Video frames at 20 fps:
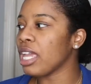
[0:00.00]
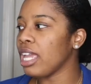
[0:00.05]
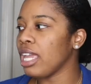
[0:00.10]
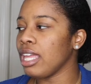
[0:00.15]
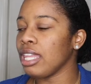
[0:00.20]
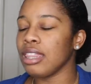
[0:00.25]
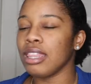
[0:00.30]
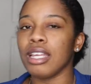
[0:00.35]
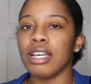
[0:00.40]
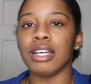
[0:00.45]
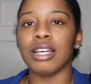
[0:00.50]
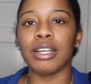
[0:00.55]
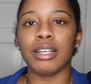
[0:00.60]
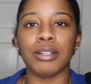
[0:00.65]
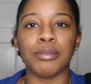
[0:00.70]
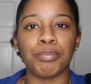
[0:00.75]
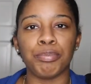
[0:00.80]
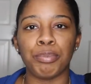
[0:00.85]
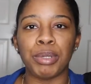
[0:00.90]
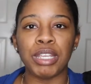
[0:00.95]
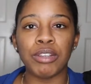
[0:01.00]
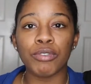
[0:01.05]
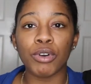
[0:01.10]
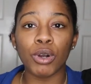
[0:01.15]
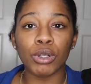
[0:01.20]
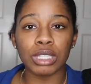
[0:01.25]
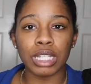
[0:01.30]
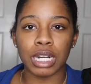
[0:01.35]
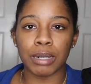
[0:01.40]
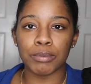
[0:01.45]
in the
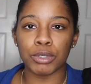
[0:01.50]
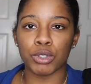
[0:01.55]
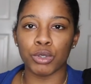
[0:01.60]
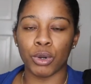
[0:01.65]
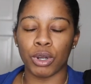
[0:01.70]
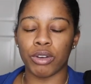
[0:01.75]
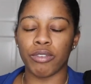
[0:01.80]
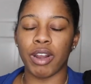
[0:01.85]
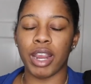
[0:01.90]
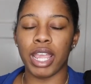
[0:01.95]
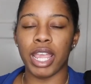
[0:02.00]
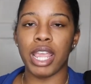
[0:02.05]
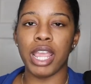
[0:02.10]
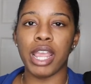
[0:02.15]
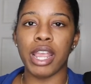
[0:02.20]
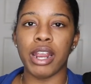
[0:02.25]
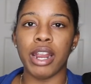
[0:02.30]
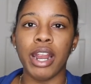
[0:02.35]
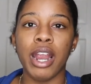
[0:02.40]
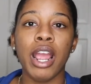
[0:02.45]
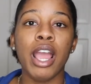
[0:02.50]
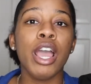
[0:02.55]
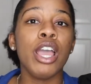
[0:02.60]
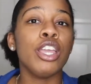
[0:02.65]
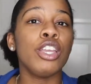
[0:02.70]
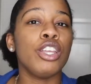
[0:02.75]
b-roll that I'm showing right here,